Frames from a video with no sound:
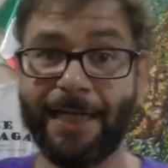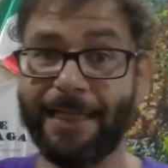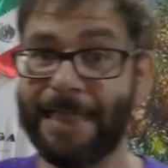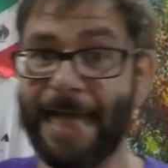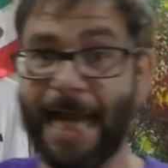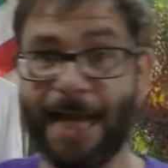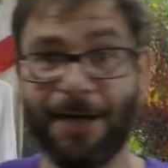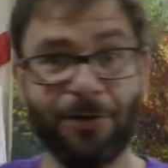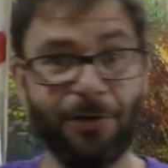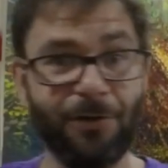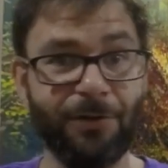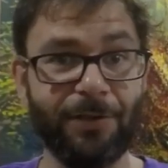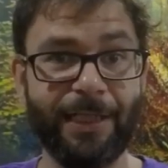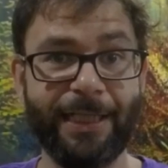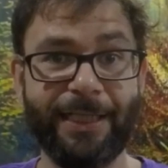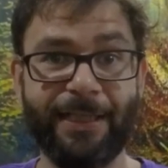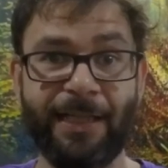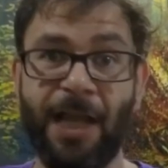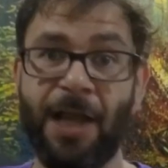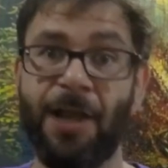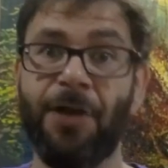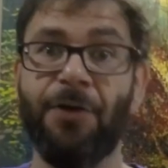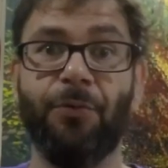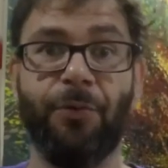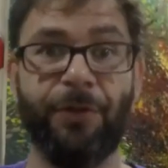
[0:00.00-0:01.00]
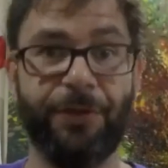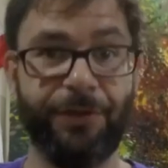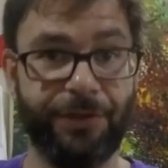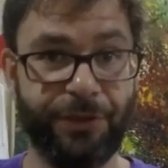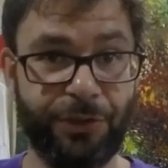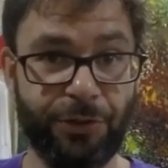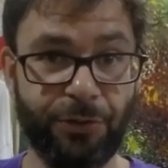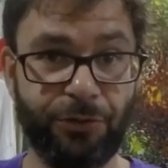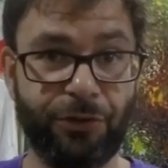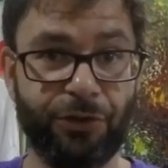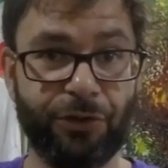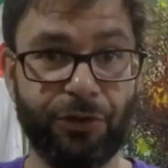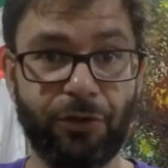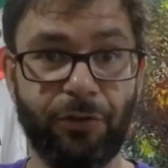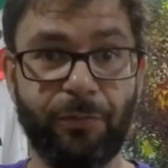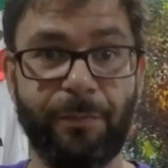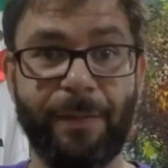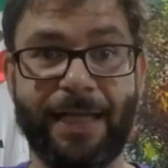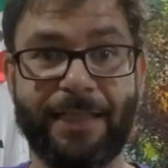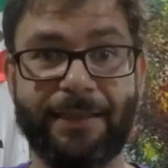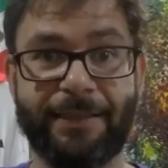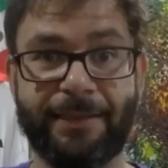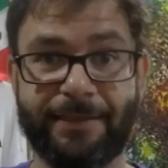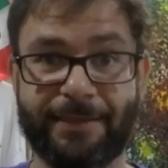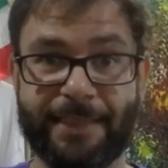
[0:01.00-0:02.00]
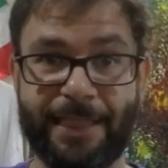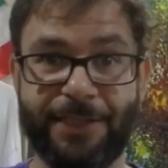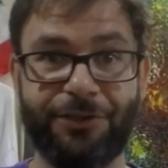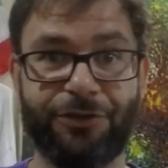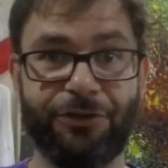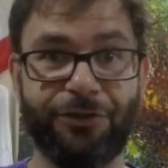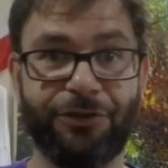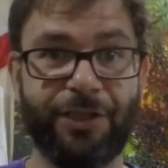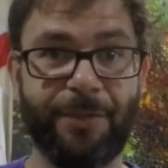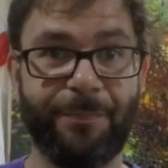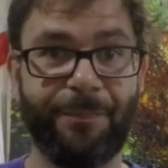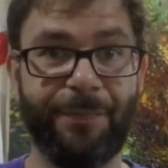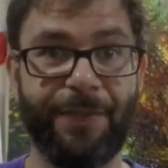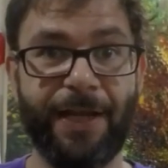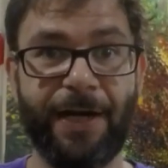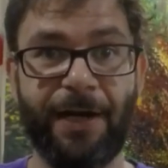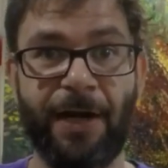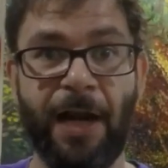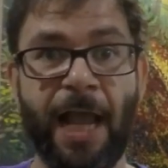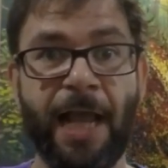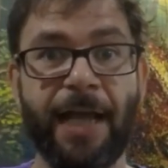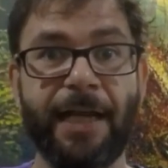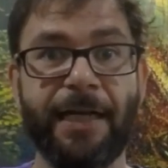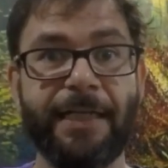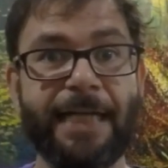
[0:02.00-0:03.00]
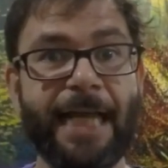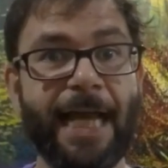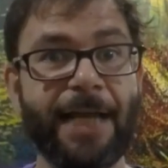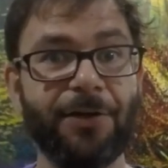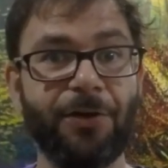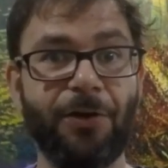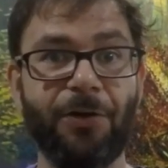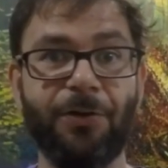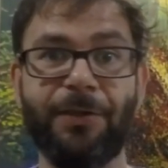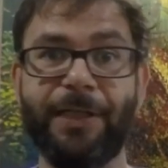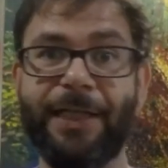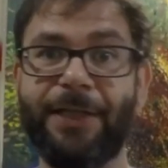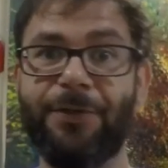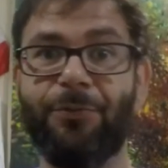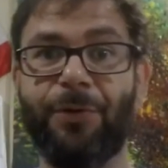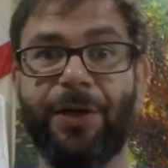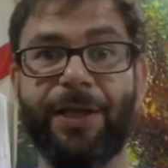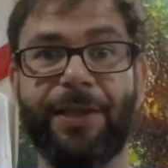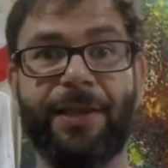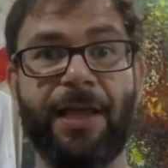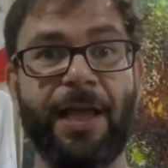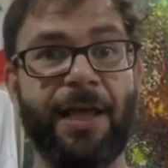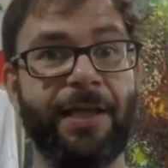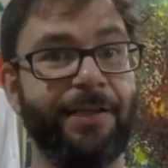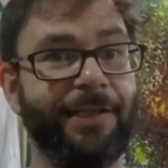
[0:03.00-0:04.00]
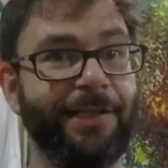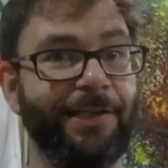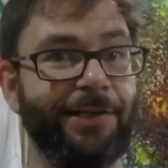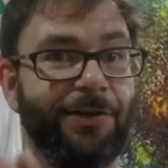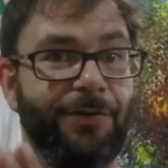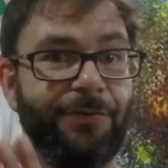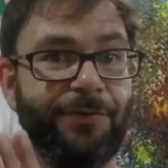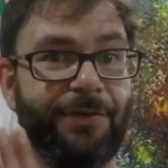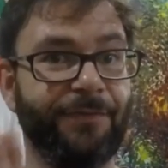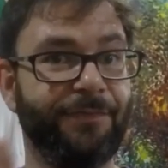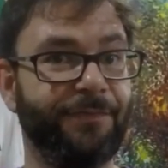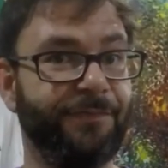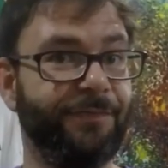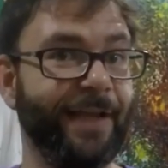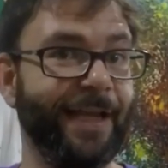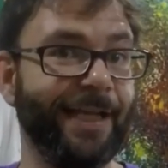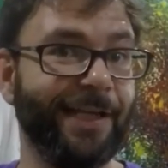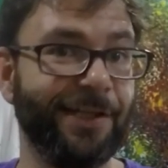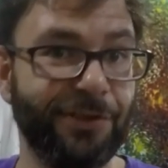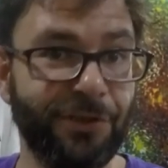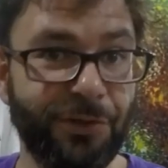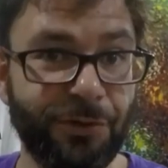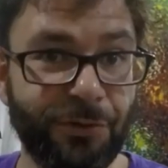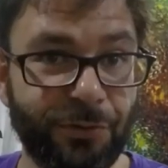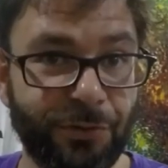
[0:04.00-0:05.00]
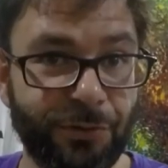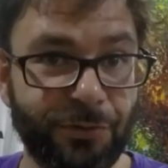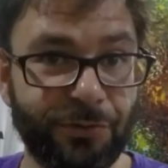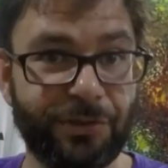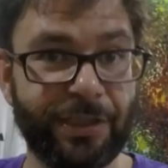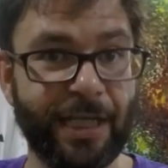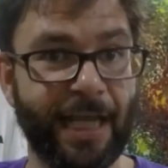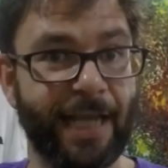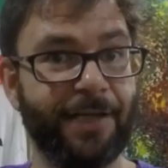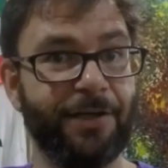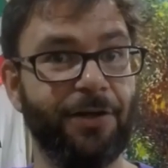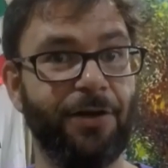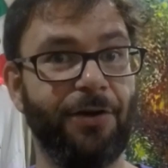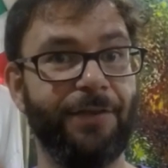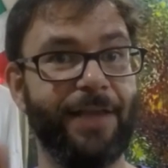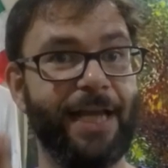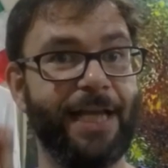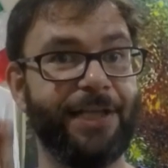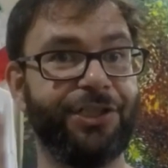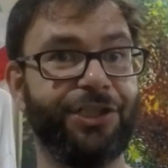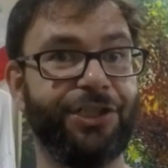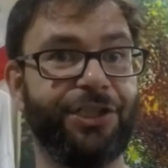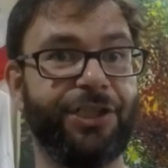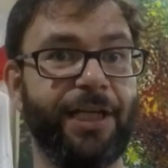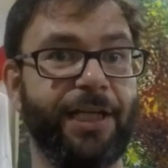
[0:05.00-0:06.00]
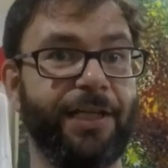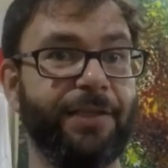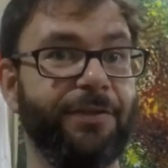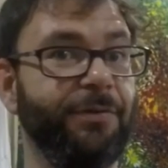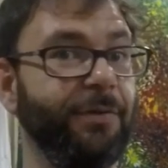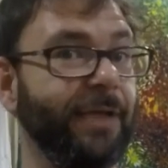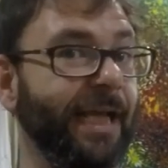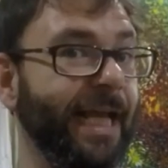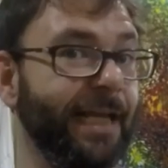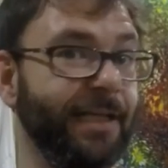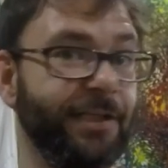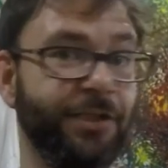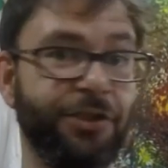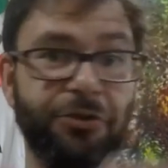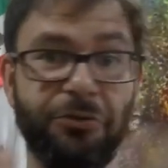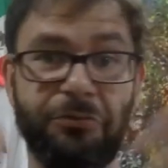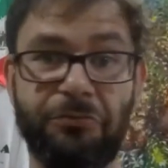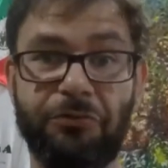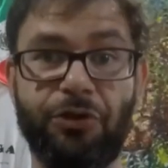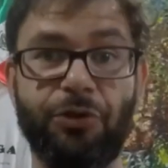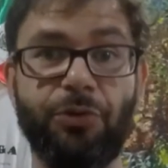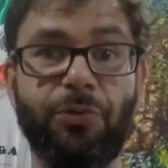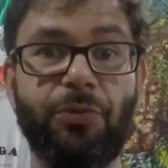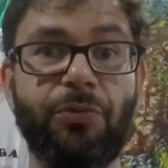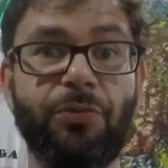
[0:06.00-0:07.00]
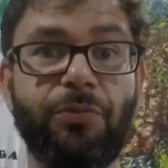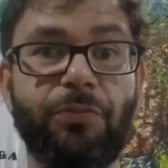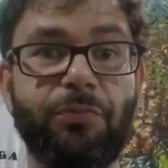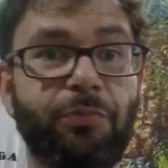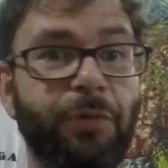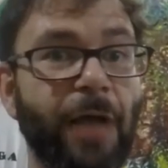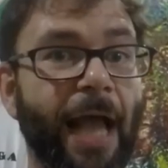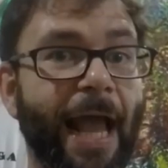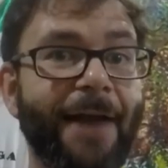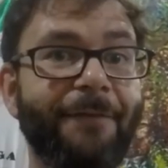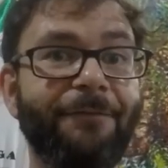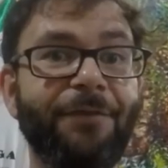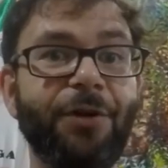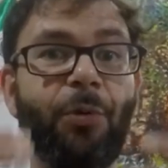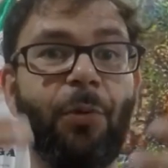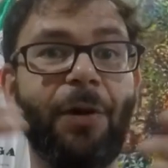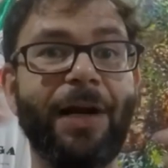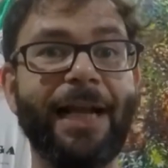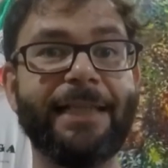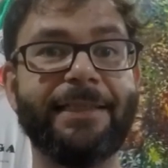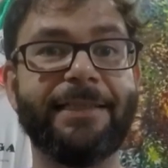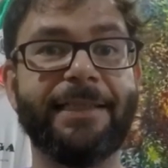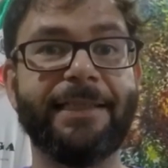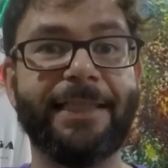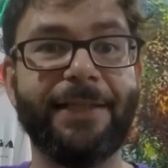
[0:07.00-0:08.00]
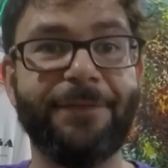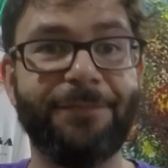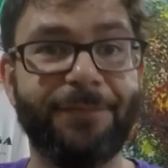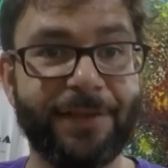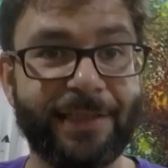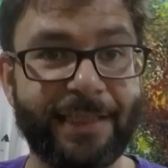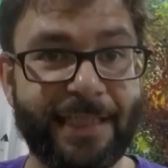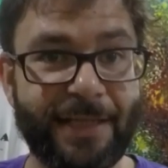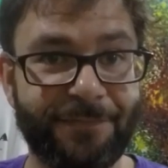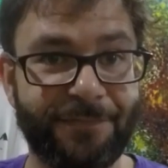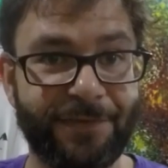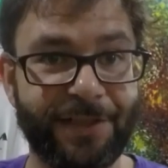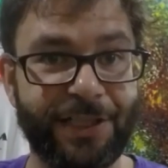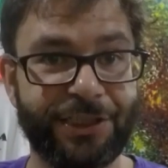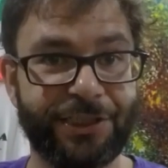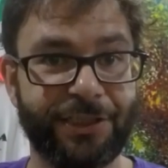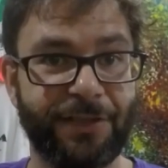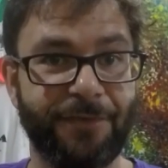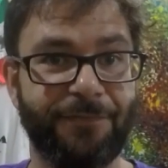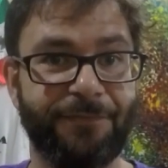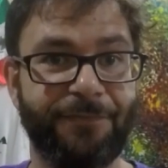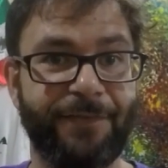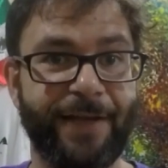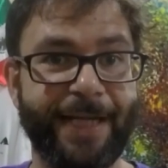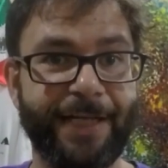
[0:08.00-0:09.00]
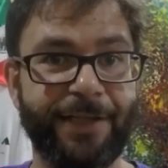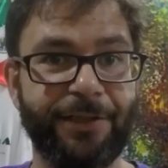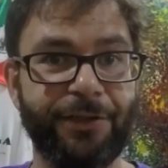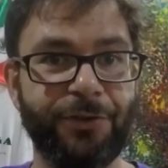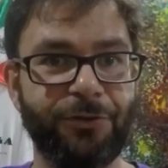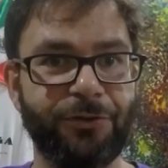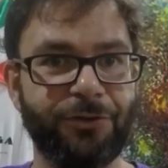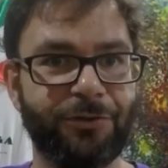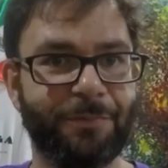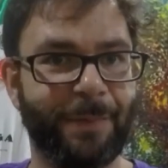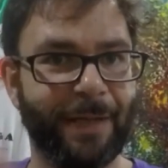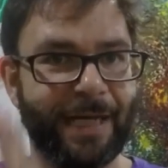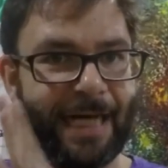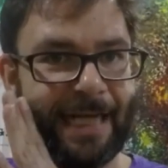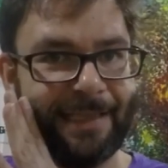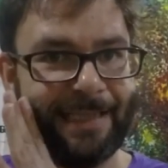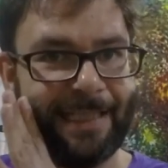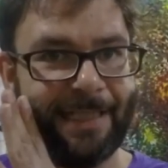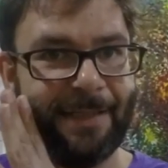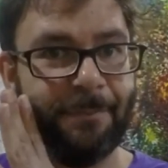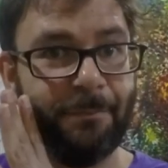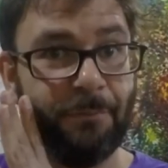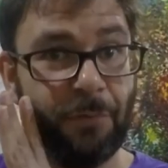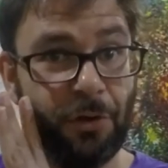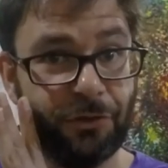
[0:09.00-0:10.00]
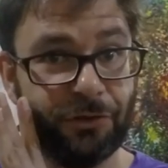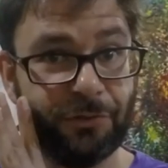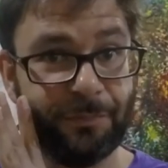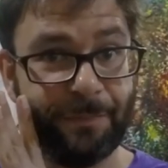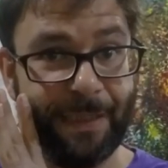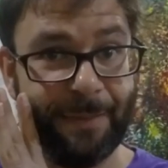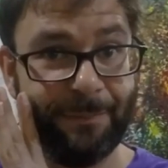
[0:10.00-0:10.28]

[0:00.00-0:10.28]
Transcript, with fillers: not only with YouTube and the censorship there, not only with you know the fake news and all that shit. again, you you everyone has a different definition of fake news, but I think most